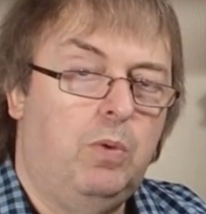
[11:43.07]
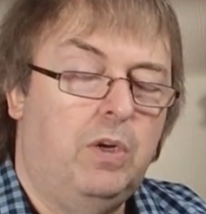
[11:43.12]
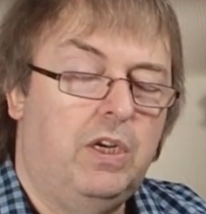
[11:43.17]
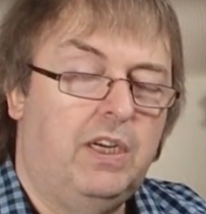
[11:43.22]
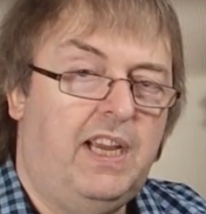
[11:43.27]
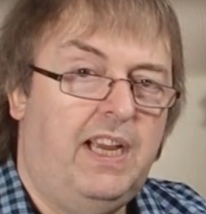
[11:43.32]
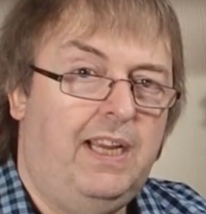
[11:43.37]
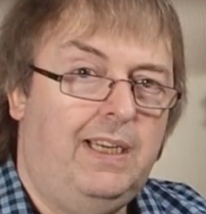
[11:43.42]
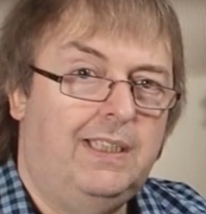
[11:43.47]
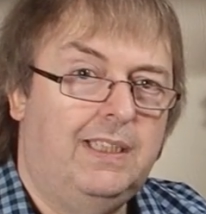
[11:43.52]

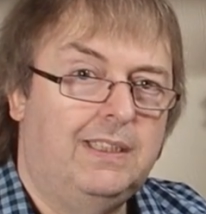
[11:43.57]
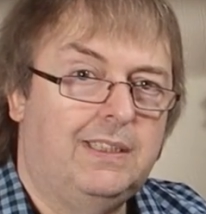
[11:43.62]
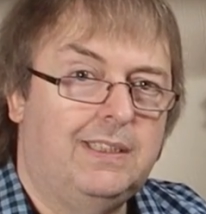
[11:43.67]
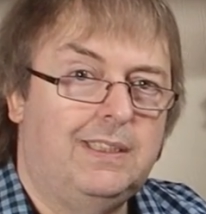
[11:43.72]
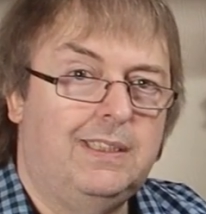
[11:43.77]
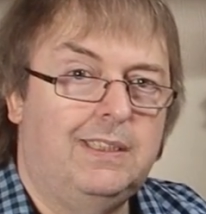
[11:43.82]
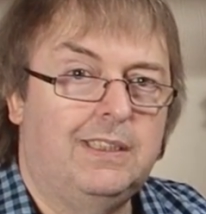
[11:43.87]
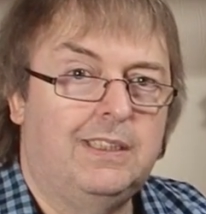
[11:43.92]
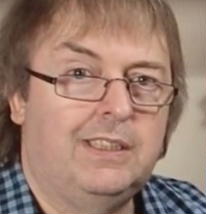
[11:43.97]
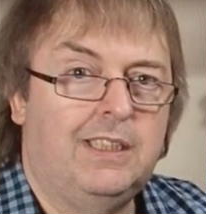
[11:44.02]
working
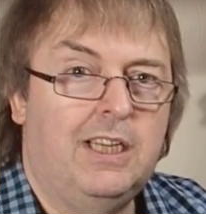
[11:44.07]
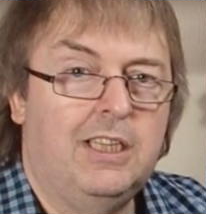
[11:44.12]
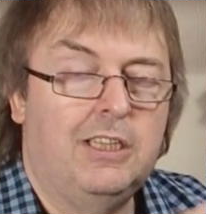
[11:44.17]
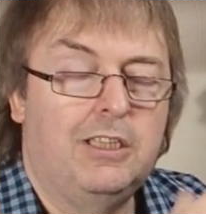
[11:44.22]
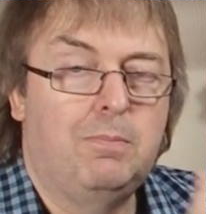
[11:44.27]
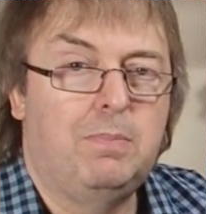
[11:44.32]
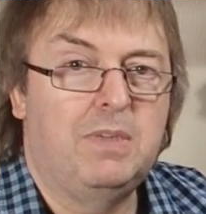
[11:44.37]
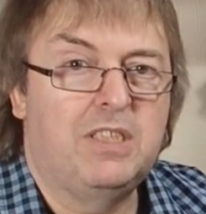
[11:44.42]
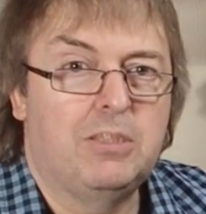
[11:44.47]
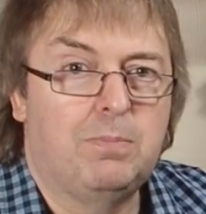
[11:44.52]
distance.
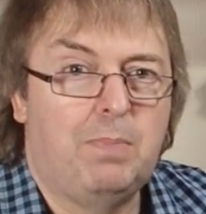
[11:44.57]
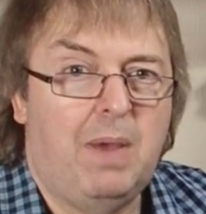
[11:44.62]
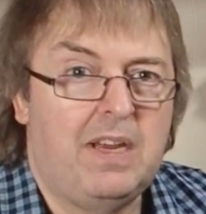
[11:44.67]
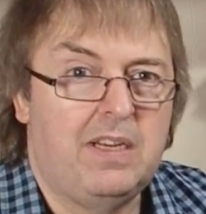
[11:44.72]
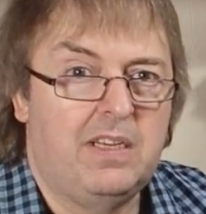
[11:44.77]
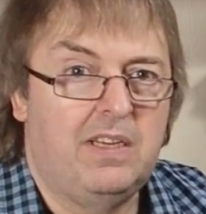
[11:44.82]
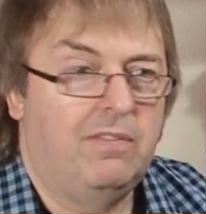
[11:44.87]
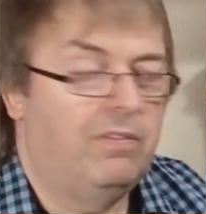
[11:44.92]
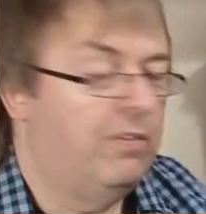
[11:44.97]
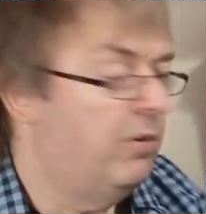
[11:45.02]
The
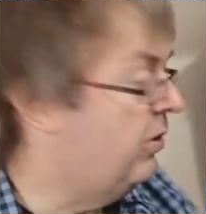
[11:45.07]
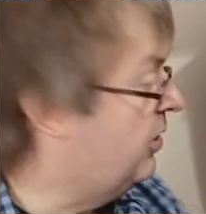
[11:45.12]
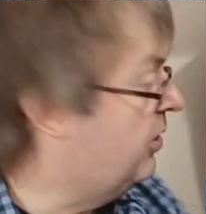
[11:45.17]
perspective